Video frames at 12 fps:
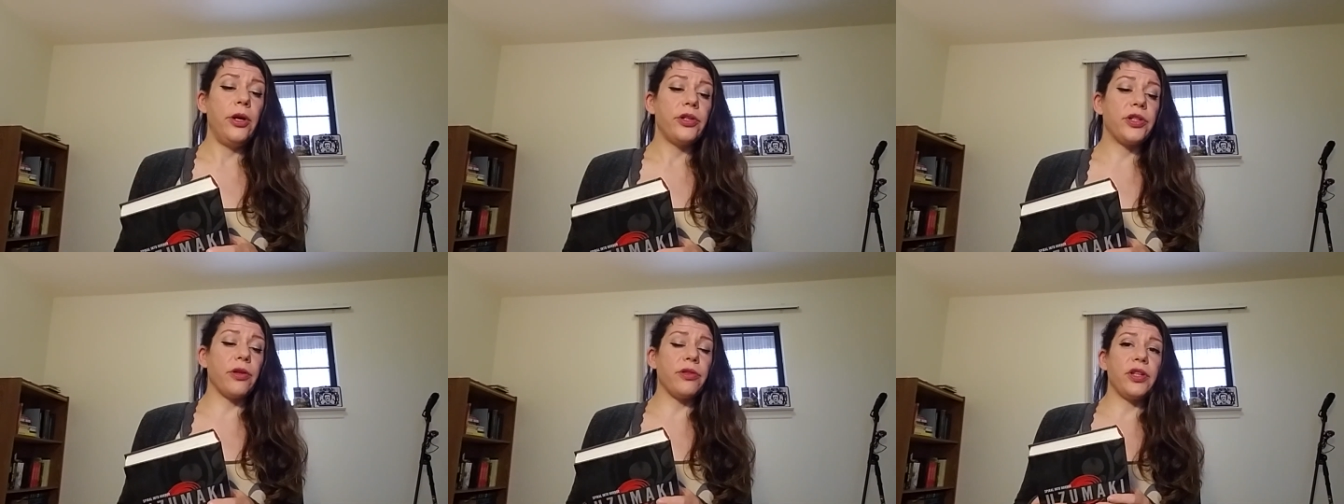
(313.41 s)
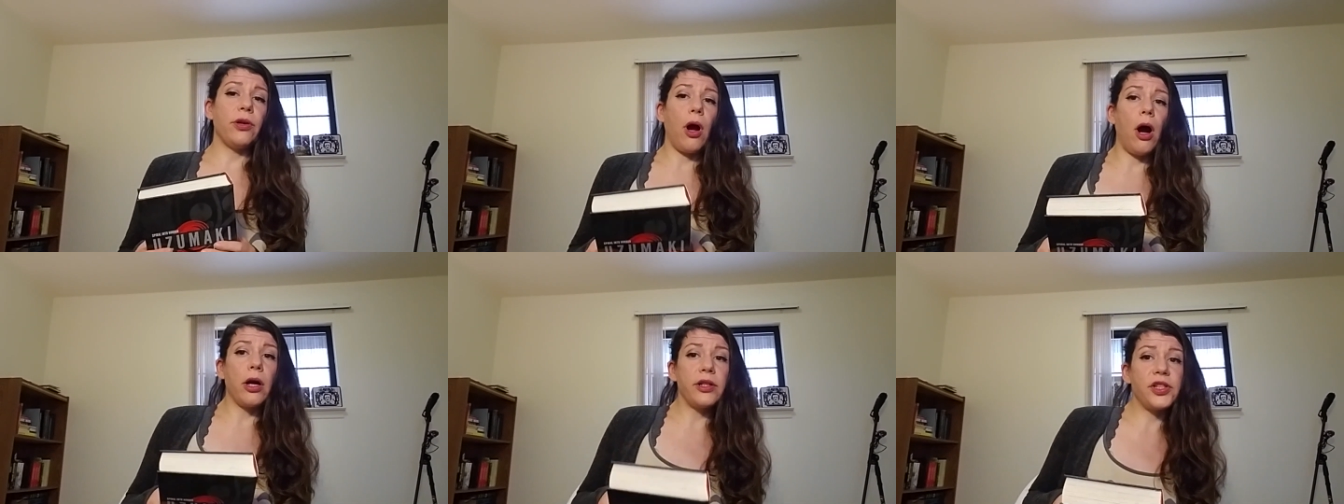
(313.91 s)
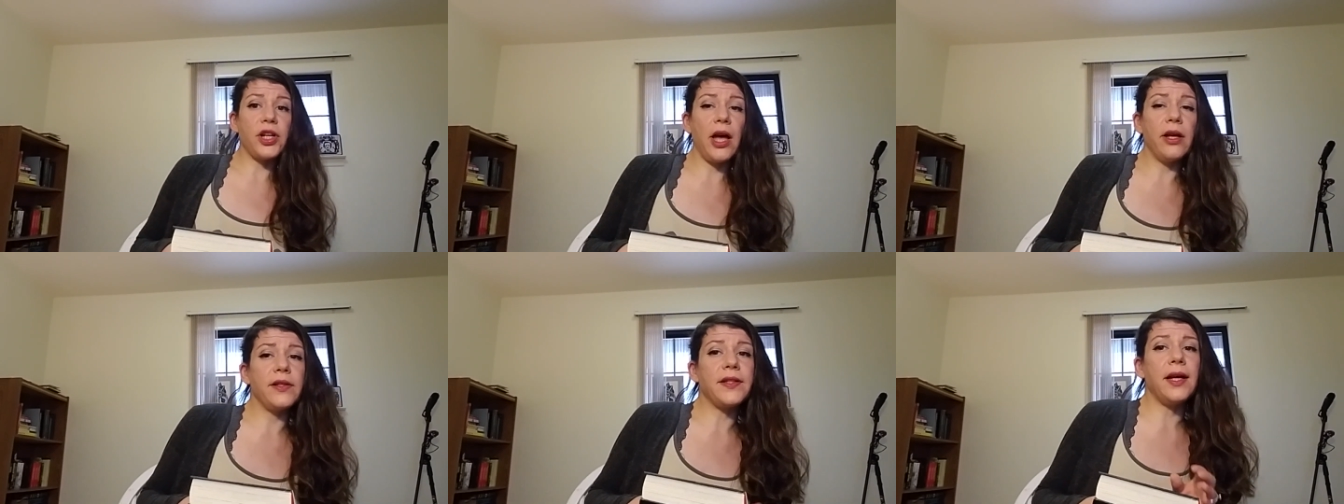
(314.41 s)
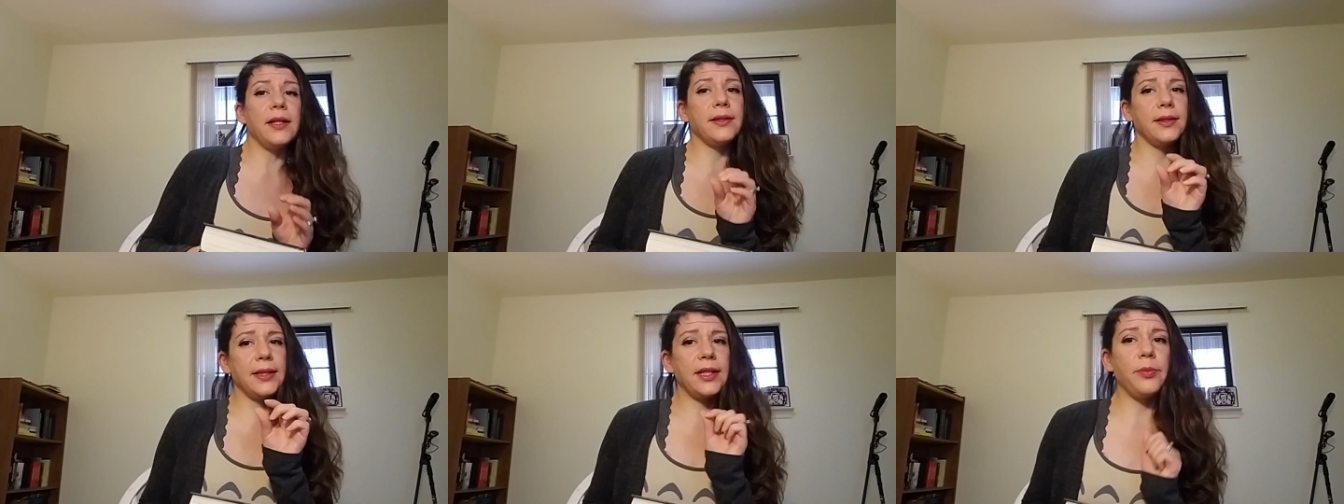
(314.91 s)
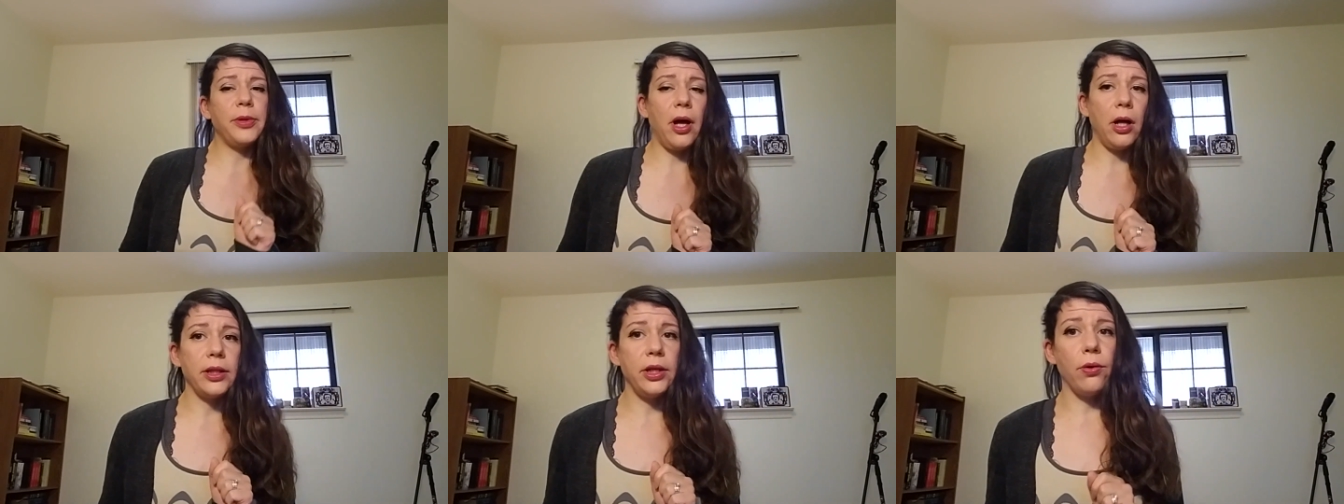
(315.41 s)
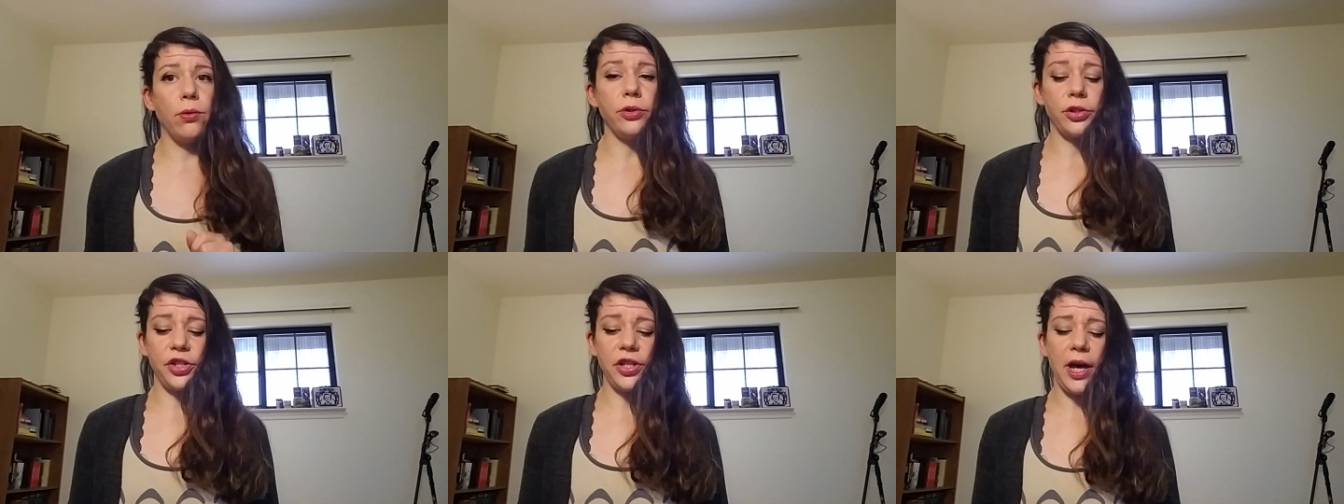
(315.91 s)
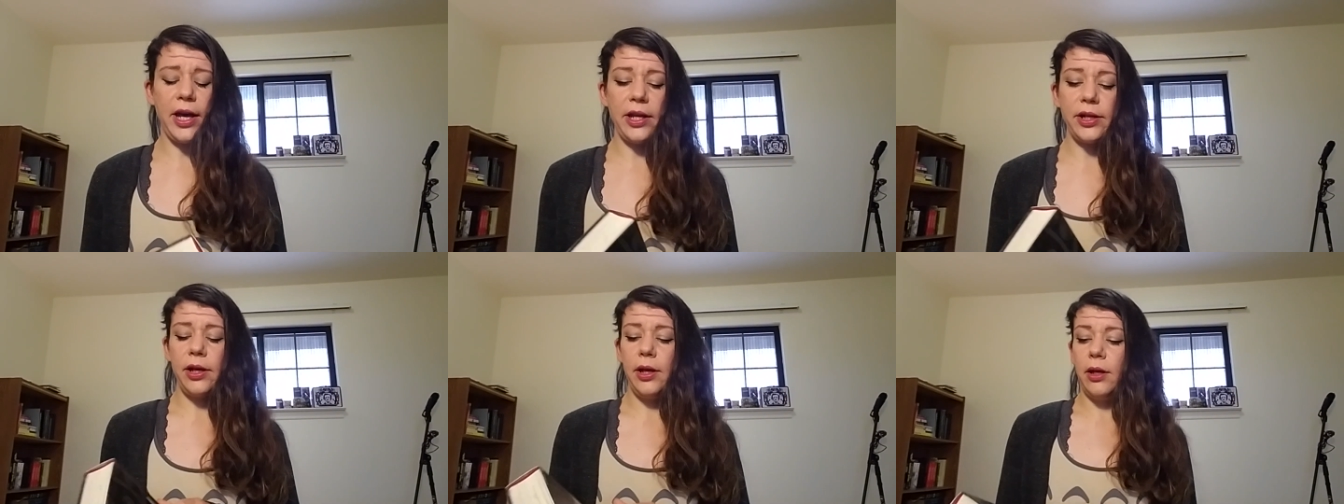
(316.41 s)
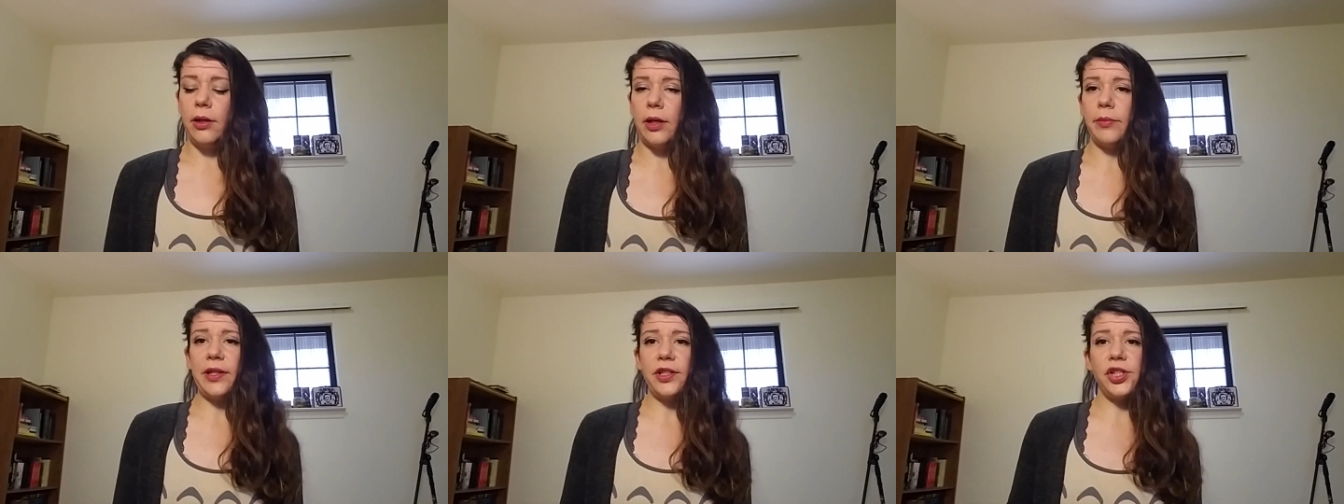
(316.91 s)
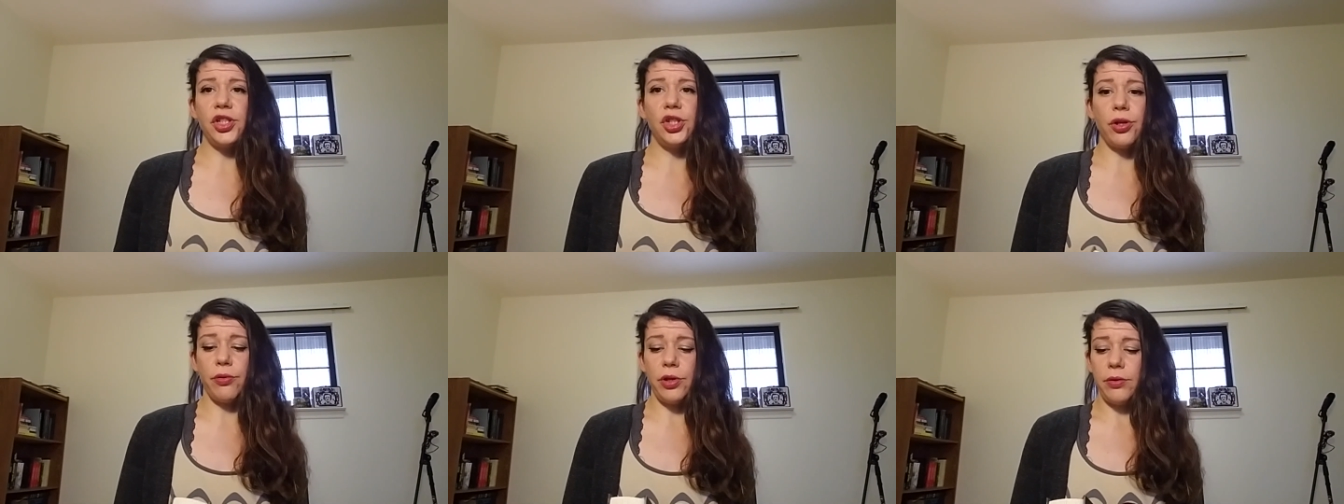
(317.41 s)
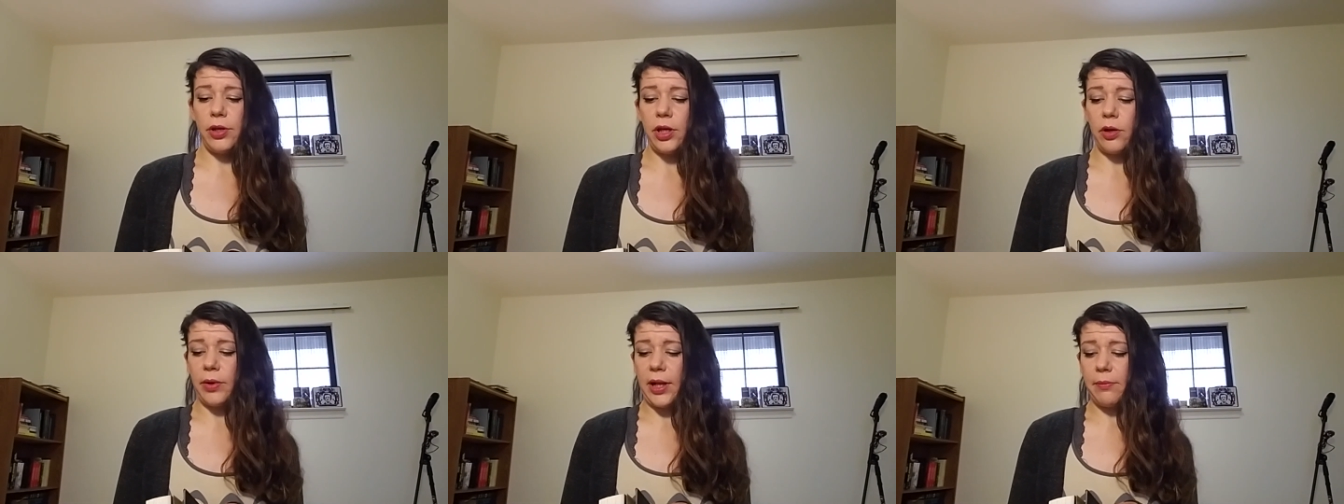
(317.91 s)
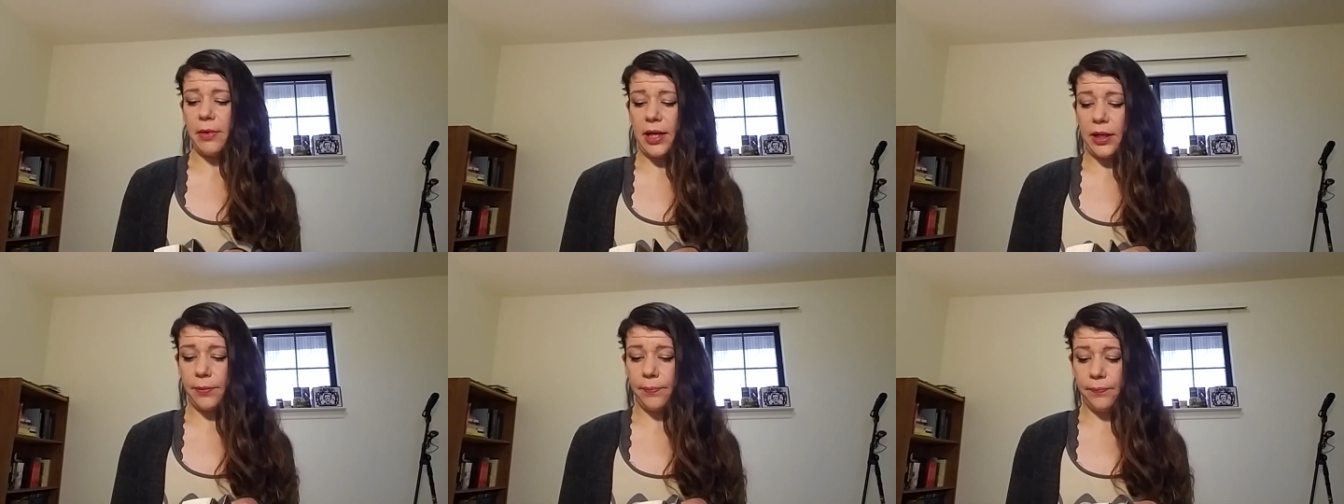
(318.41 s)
So the art style's a little bit on the older side. Let me just show you here what I mean